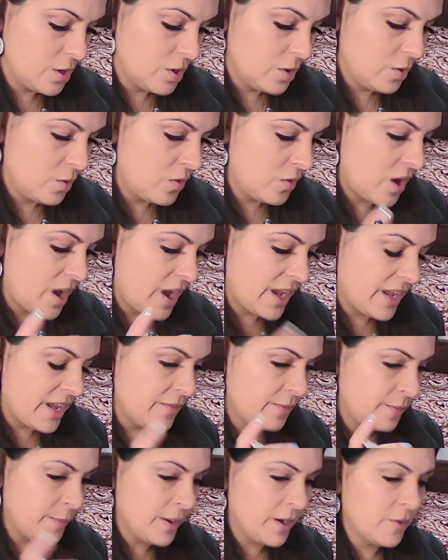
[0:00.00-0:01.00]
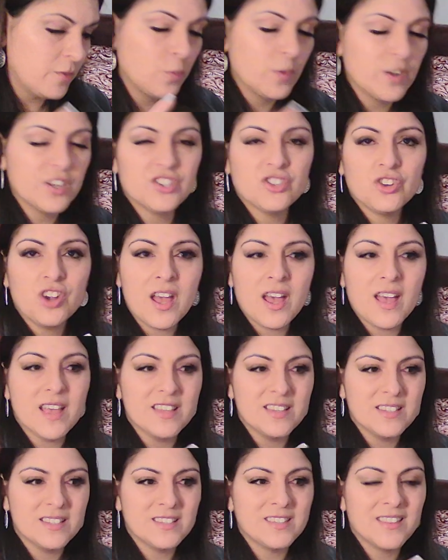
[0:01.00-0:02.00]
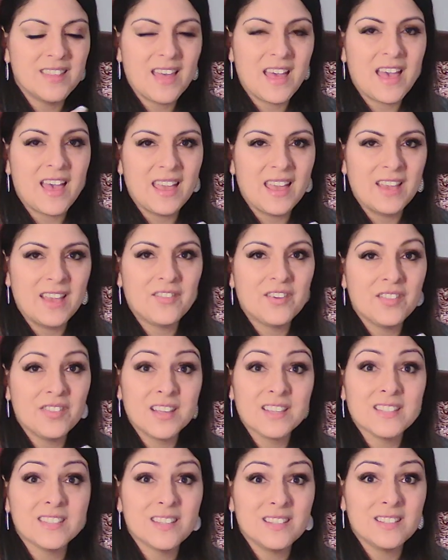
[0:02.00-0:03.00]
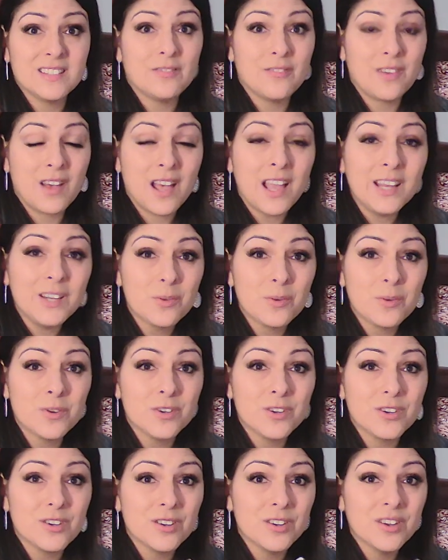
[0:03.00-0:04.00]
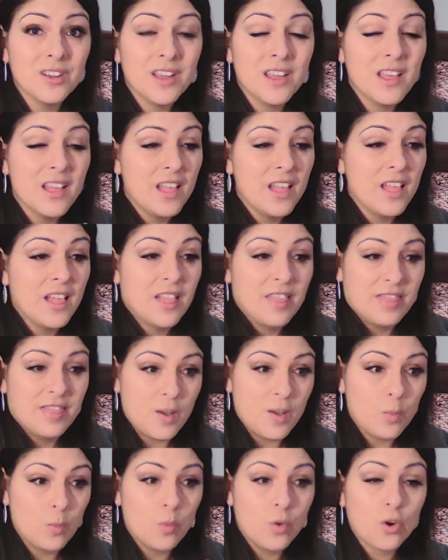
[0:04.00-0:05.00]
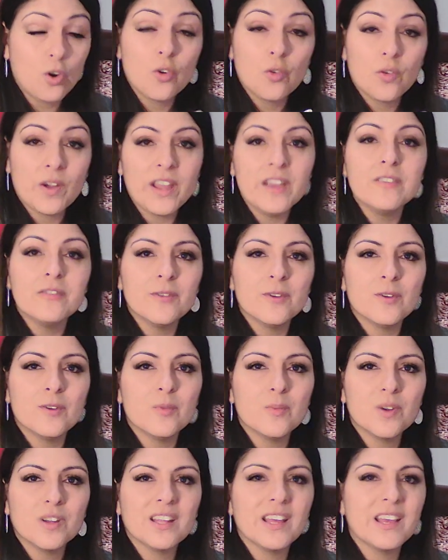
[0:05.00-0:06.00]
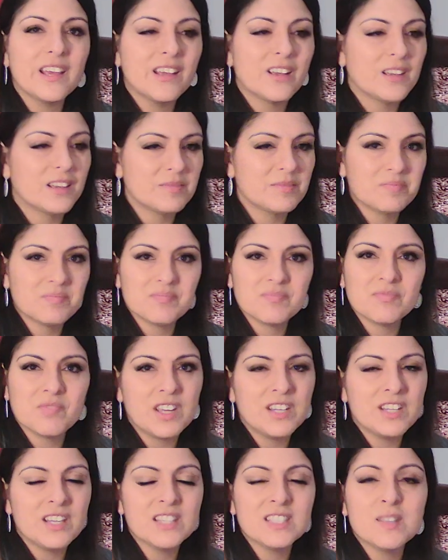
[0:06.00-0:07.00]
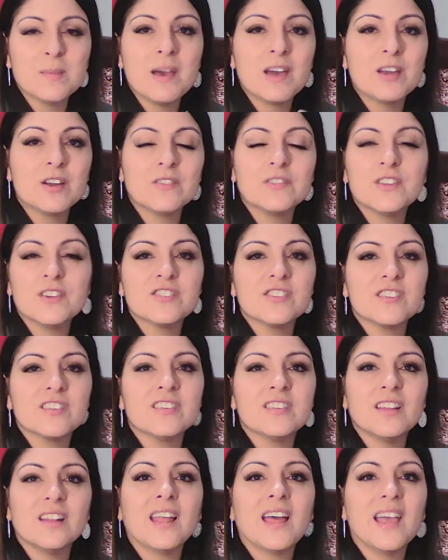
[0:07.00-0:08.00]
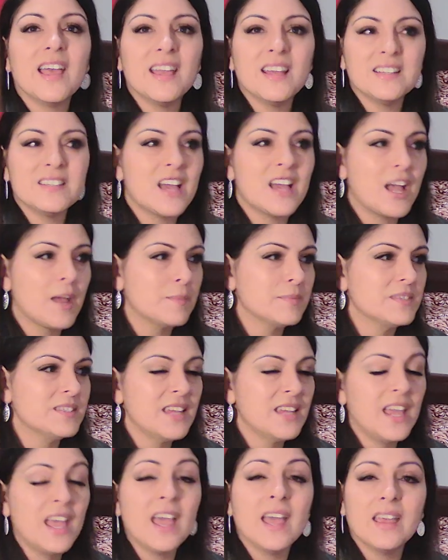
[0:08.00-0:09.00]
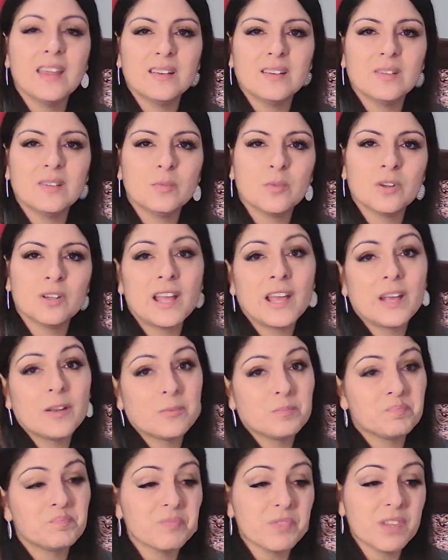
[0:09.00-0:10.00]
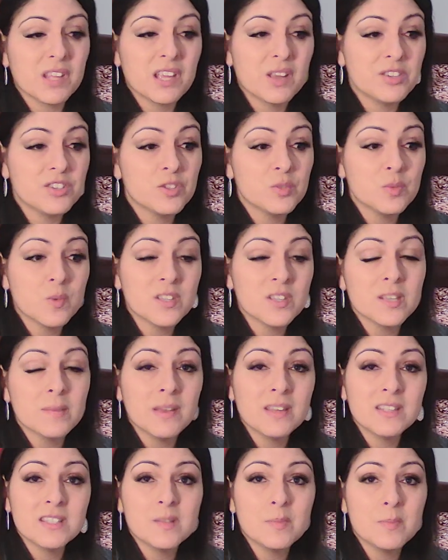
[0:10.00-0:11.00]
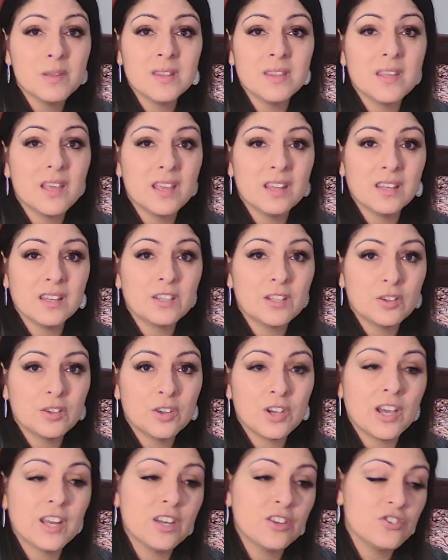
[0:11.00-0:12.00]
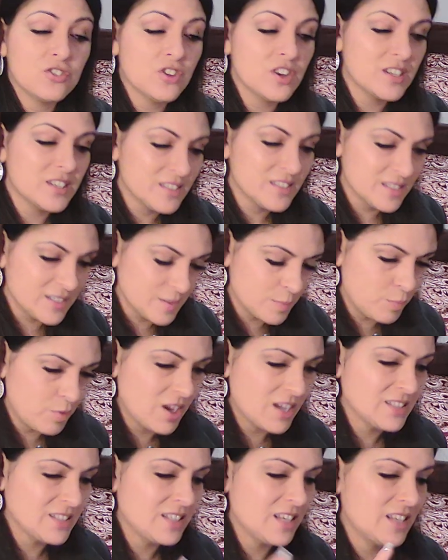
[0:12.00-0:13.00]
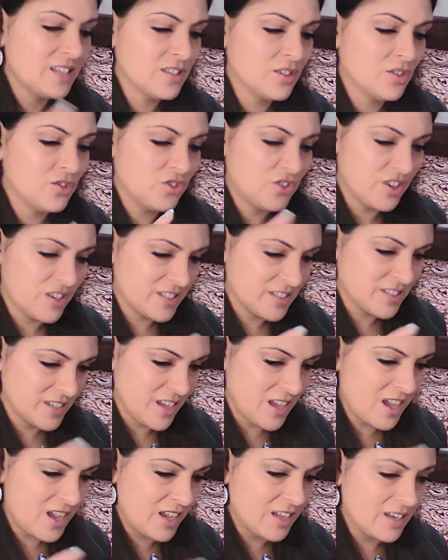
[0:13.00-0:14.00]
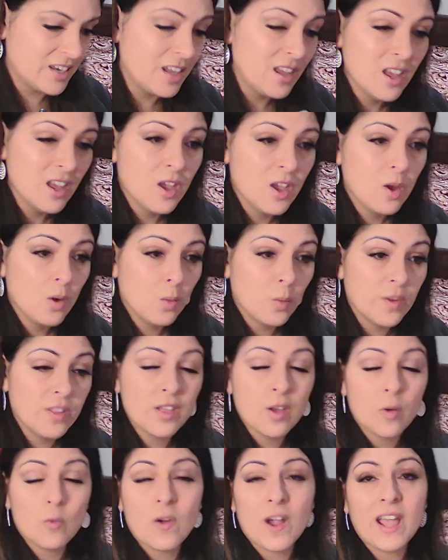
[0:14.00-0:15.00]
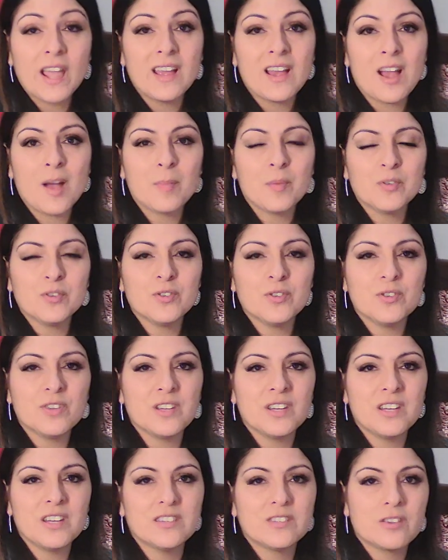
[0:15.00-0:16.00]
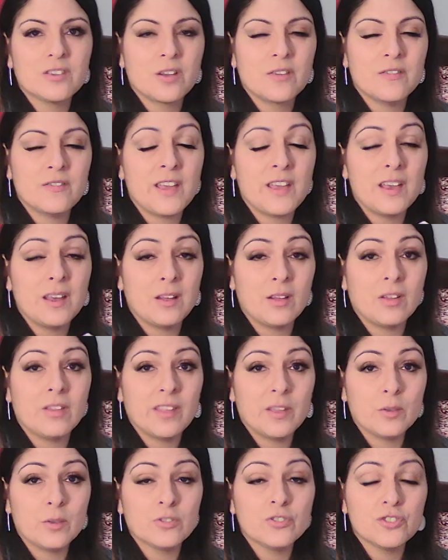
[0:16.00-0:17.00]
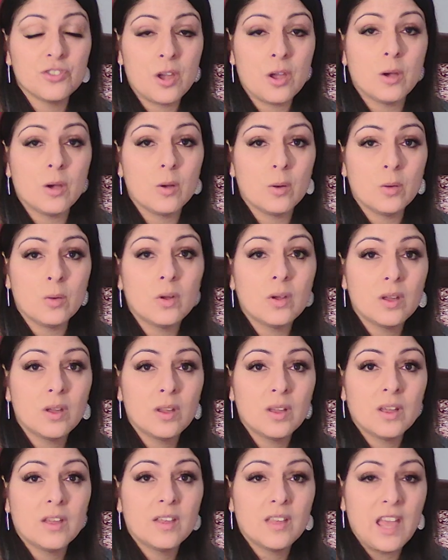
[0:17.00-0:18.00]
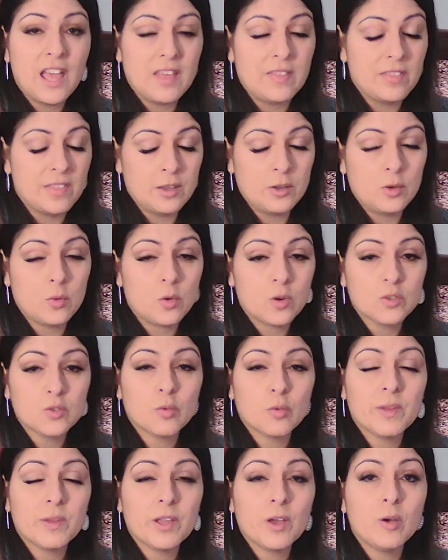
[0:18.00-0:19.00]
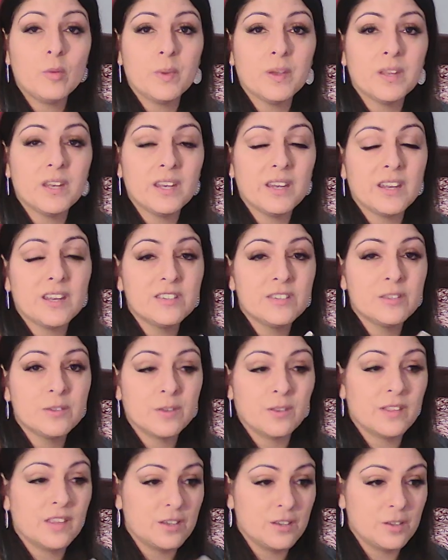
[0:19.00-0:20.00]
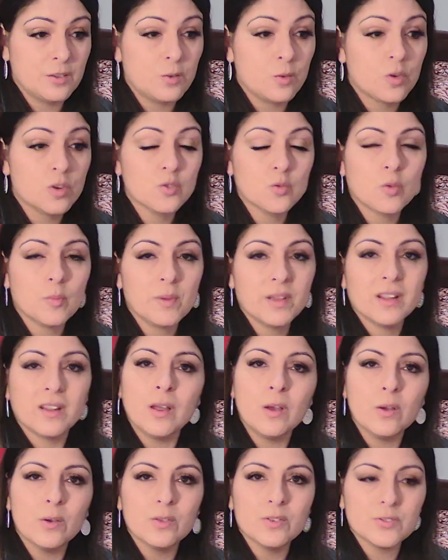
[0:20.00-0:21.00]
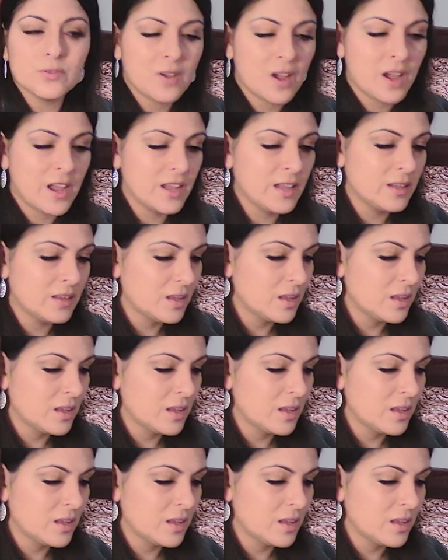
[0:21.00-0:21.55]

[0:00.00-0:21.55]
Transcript: right? But if we trust that everything's in divine order, then we're grateful and we're like, it doesn't matter if there's a delay times 10. We're like, it just wasn't meant to be then. You got to trust the process and trust God. When the right opportunities avail, they'll show and the doors will be open. And until then, doors will be closed, right?